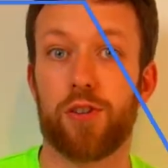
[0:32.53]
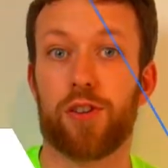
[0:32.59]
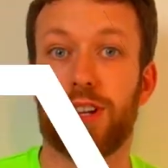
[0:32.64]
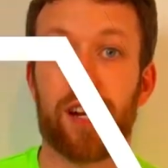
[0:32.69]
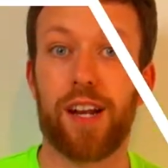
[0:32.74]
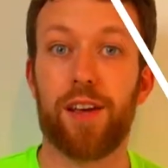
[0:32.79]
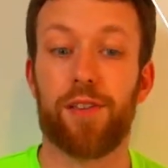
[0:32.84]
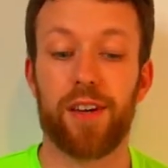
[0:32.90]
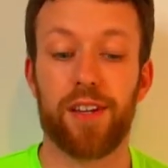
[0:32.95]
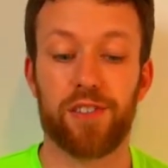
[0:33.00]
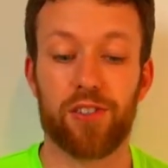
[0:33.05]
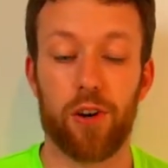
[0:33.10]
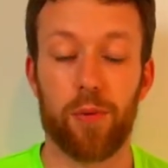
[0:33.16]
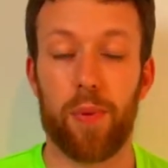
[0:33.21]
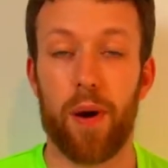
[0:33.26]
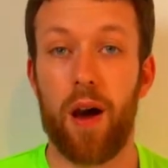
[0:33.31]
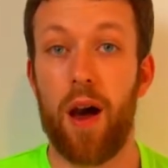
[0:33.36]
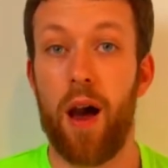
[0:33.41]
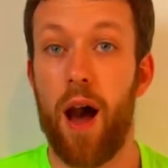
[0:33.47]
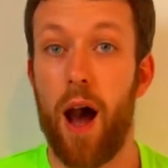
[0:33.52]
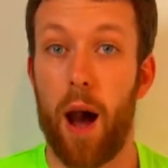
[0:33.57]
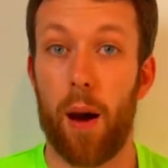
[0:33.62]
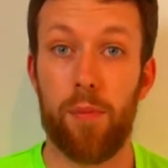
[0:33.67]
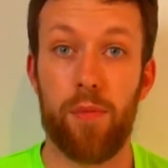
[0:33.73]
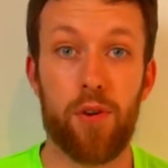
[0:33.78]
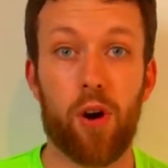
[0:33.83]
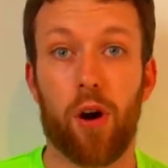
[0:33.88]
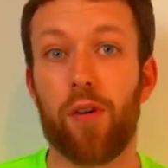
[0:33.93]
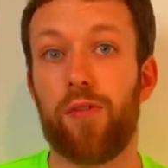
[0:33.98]
to clear things up,
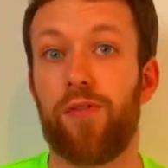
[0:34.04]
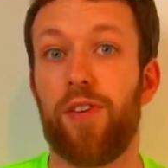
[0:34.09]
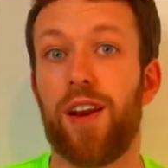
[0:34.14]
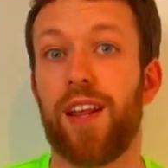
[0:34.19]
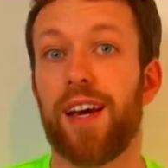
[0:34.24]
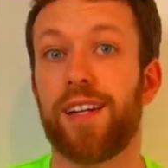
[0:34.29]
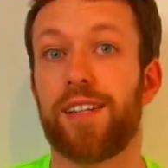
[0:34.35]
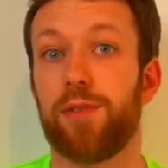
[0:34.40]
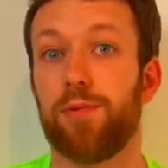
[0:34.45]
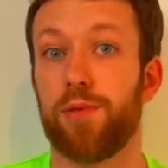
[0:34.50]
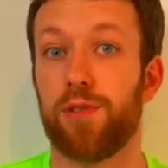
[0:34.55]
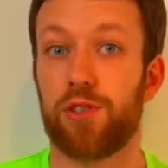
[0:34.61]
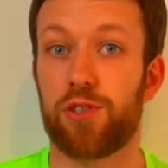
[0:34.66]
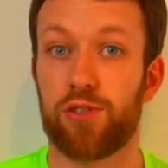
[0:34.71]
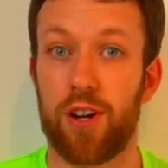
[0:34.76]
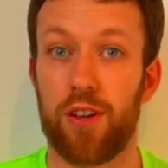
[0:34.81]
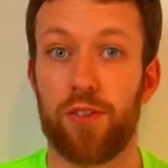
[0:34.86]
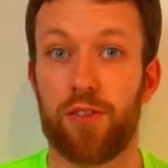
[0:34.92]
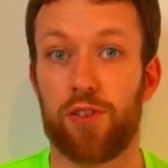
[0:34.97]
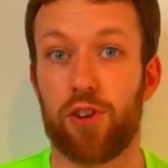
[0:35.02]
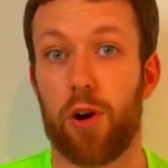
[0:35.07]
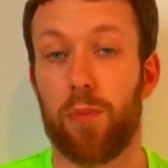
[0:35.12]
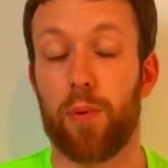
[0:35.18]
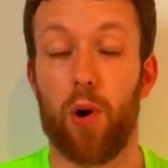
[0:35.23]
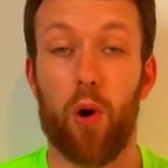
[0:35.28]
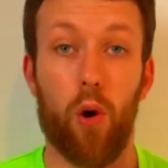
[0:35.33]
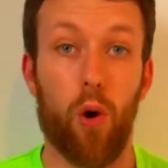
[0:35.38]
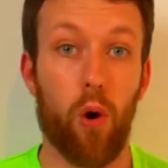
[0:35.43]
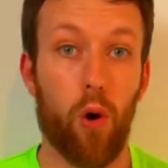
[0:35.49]
I'm not affiliated with the Strength Shop
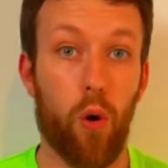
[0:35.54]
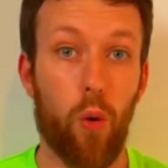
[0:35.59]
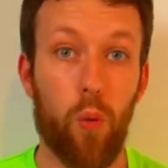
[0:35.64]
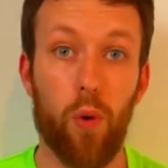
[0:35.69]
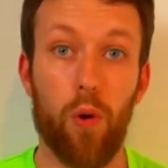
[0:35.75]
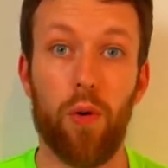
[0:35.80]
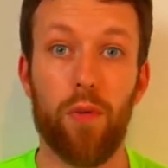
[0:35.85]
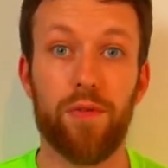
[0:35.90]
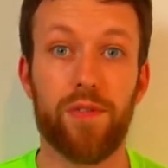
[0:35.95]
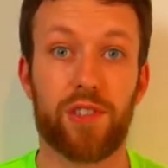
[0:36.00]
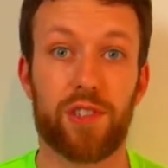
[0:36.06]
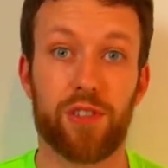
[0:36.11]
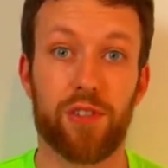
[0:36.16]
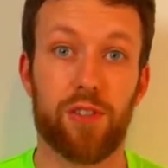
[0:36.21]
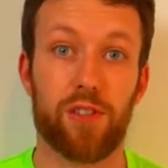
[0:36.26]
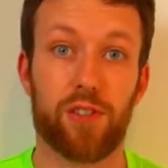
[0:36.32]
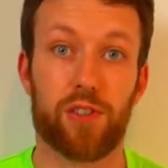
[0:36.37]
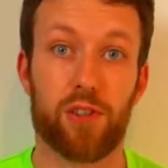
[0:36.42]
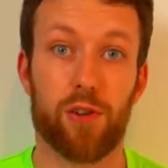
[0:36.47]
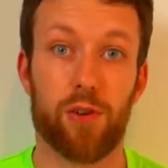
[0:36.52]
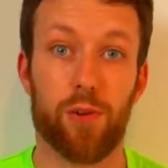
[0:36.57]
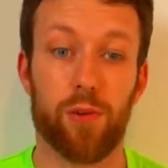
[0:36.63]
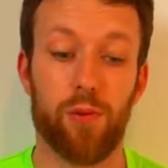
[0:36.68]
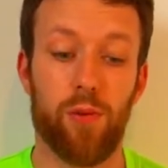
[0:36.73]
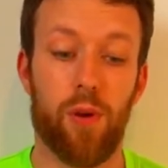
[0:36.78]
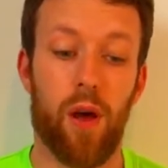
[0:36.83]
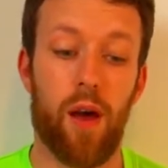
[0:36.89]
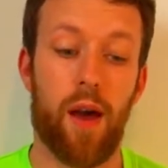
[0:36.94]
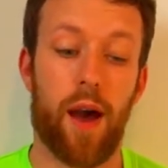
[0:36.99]
or Wolverson at
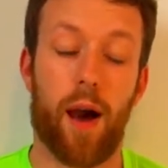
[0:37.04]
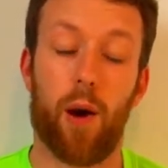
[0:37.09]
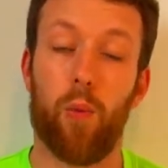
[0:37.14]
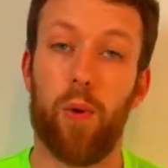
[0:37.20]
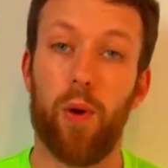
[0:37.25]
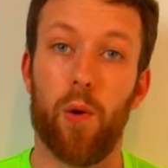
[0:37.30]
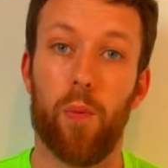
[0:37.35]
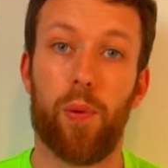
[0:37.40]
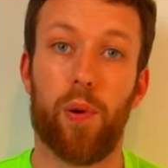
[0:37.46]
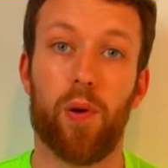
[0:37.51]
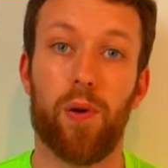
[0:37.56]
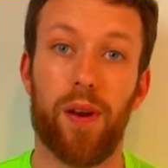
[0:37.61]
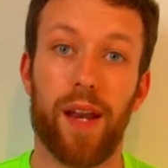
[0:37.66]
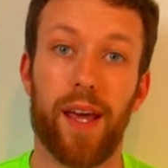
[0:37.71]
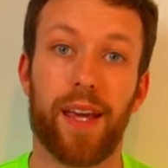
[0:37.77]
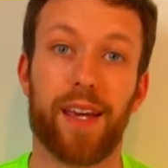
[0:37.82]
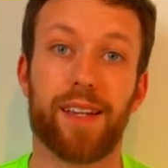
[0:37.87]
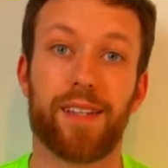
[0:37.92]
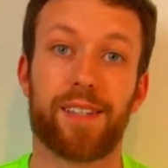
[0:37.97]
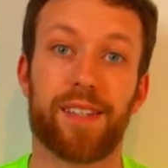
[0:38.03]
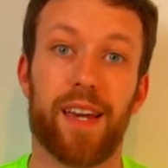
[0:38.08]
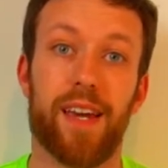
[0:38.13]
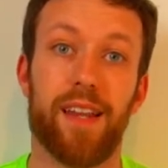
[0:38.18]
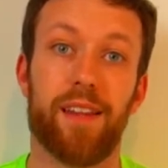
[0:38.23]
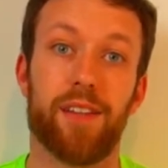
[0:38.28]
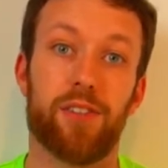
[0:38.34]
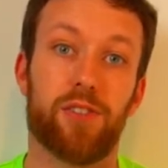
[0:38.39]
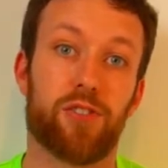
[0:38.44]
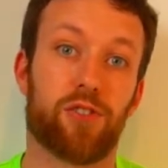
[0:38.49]
all. I will put links in
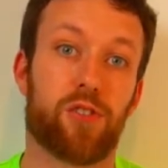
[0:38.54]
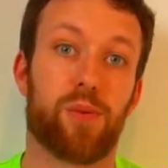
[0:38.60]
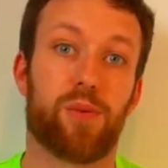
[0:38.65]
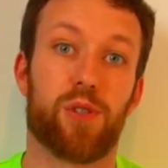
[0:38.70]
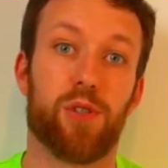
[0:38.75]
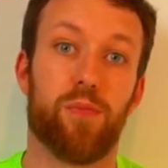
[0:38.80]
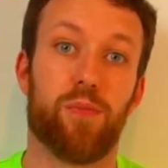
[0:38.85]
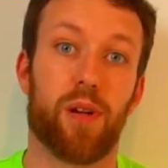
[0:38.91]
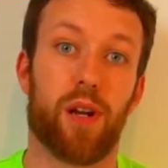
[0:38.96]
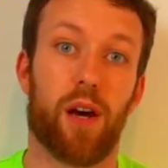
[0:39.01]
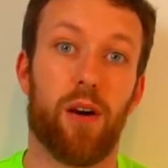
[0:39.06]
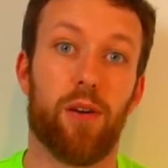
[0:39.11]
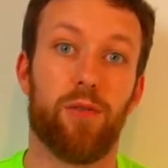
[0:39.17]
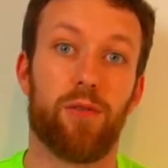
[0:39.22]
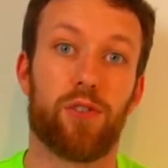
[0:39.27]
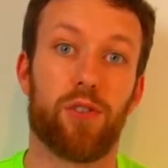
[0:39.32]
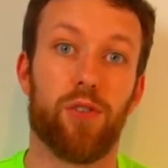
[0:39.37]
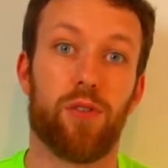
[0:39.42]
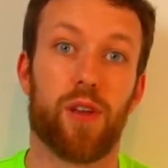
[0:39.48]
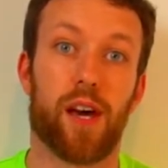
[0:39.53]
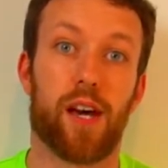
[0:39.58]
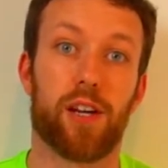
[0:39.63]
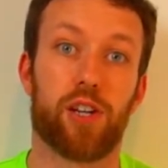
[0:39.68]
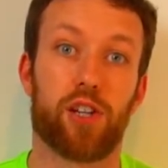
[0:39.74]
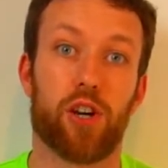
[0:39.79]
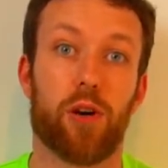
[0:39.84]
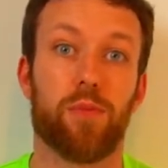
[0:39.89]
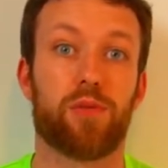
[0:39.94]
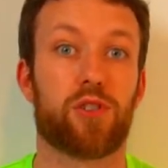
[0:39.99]
the description below to their
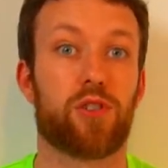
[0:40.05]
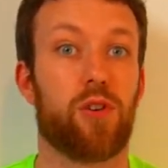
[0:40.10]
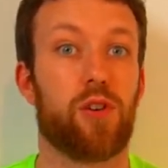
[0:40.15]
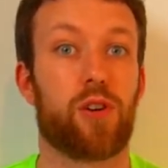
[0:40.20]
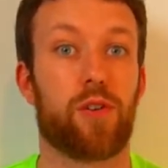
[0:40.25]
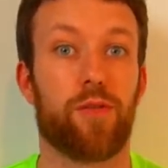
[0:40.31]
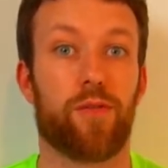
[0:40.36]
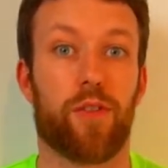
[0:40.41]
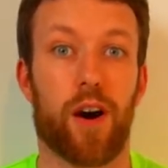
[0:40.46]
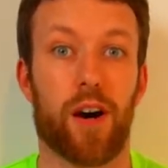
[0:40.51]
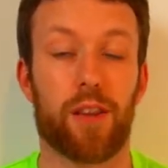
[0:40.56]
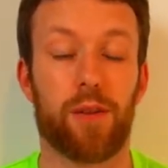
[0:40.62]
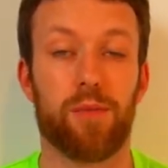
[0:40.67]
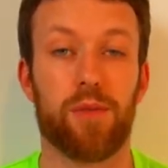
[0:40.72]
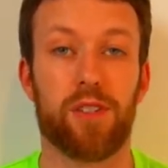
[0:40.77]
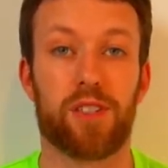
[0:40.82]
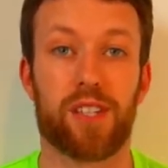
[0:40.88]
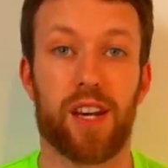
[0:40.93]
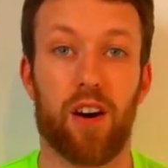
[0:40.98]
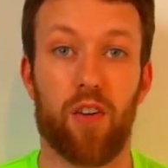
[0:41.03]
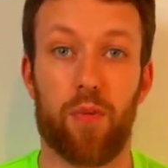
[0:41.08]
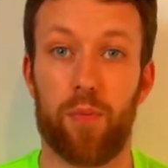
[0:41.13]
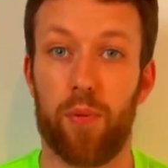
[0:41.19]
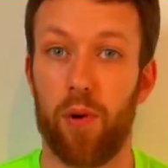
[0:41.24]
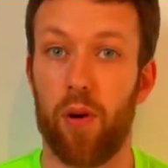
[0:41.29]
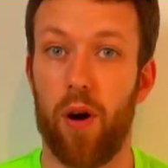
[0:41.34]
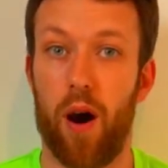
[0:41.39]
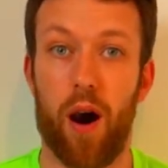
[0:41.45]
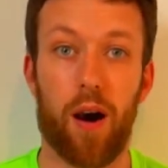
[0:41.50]
shops so you can find them yourself,
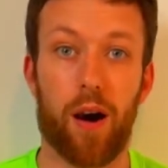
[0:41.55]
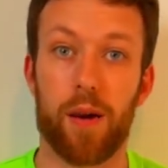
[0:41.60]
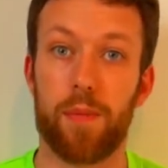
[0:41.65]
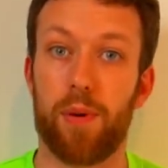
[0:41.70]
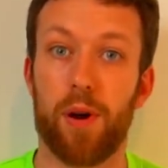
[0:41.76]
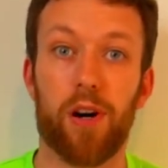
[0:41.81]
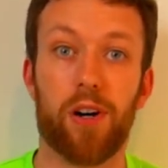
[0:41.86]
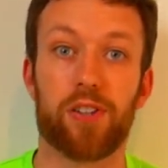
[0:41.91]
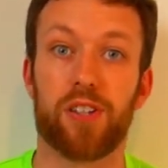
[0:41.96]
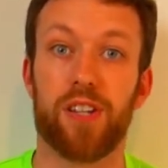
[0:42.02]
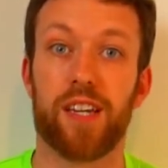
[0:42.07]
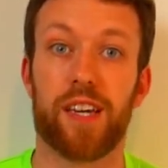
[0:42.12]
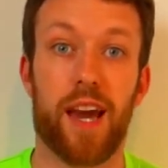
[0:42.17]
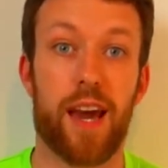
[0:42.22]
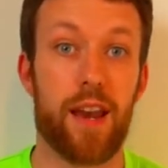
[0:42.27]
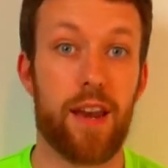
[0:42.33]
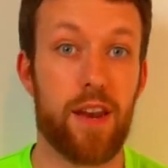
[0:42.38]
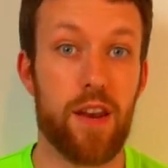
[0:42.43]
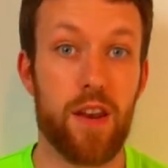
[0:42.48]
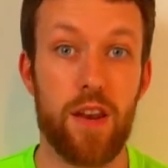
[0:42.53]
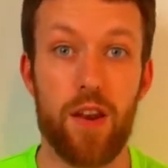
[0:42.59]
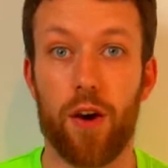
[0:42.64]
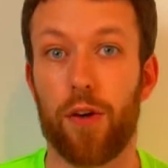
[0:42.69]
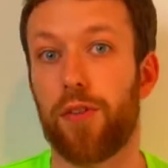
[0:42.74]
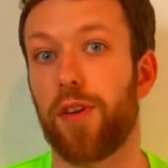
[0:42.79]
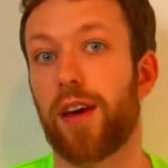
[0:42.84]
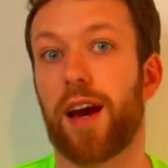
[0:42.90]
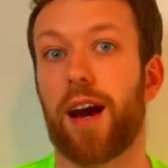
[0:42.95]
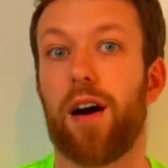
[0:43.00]
but I personally get
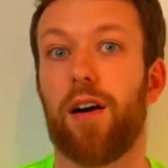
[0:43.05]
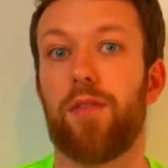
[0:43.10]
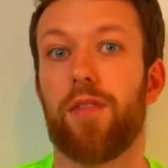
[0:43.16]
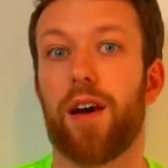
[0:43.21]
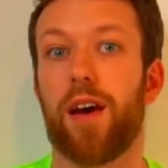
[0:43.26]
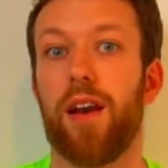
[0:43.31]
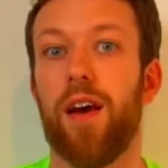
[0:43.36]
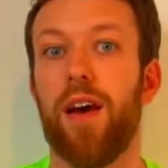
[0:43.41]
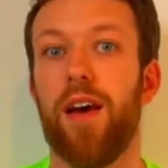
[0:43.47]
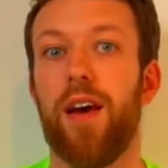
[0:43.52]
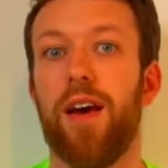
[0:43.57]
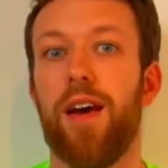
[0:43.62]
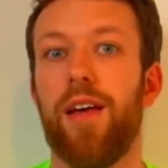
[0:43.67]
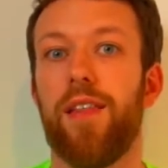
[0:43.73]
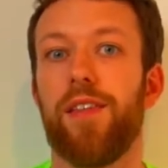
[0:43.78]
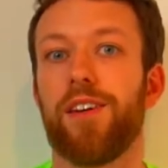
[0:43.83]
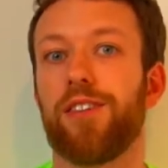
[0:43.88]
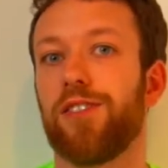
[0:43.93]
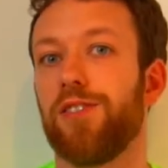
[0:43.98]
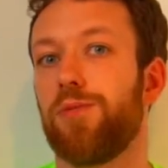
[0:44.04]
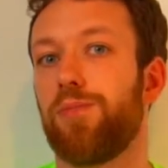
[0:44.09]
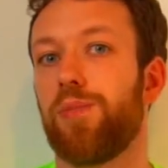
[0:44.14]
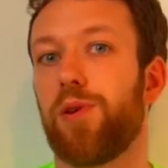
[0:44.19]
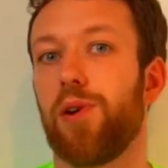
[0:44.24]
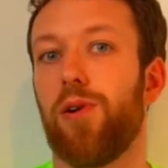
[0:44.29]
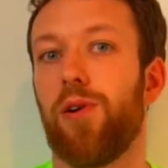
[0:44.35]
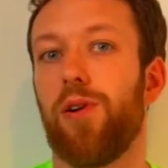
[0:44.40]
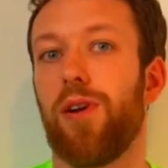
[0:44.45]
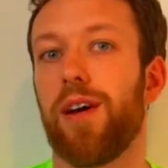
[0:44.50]
nothing out of it. This is
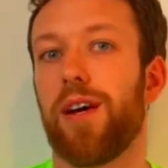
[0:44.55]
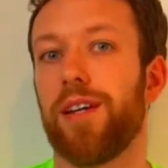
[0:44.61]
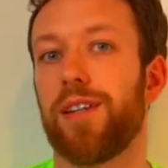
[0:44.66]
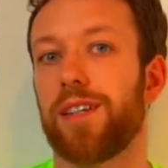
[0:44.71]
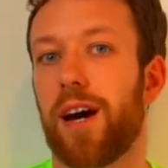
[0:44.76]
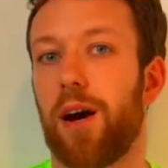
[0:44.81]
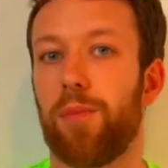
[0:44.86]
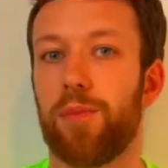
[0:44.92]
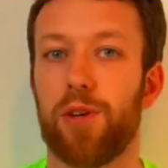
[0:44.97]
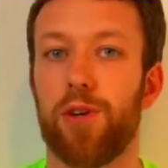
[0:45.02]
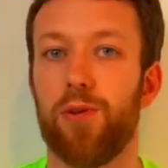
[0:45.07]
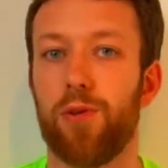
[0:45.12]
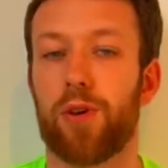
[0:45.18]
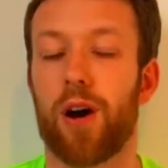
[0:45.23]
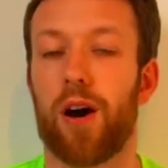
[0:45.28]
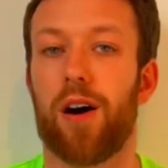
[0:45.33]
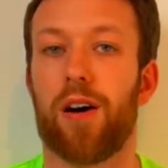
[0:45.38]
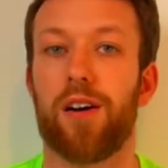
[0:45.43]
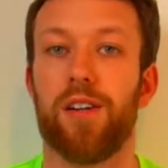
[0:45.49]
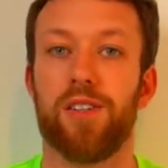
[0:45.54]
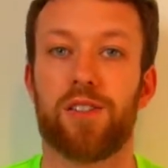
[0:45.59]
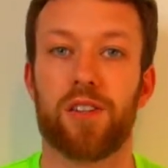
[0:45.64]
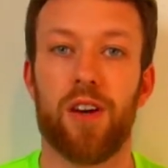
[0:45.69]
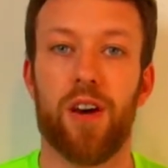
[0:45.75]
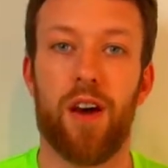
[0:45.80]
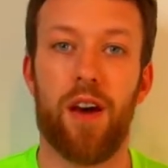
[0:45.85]
purely to help you guys